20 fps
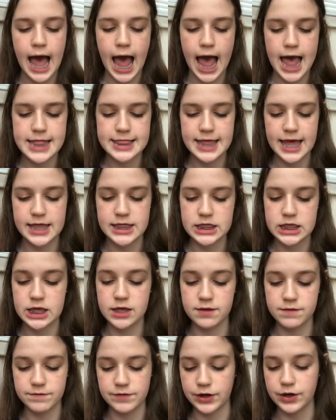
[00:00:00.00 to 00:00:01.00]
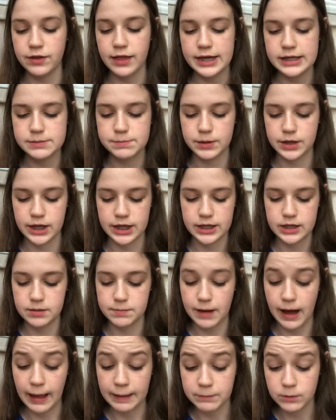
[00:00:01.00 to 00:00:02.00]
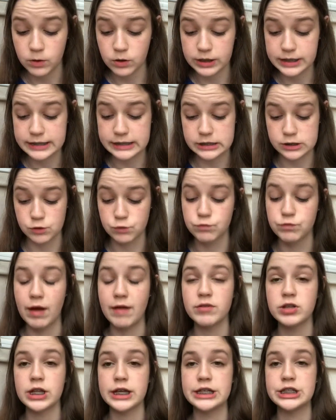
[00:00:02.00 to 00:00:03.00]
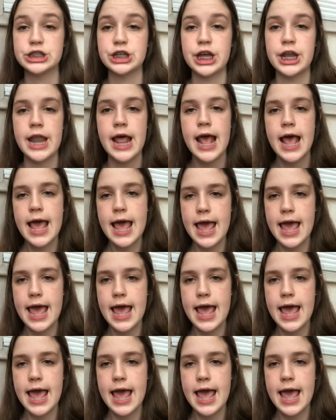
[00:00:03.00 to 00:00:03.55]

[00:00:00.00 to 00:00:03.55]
And then the very last book in the Bible is Revelation,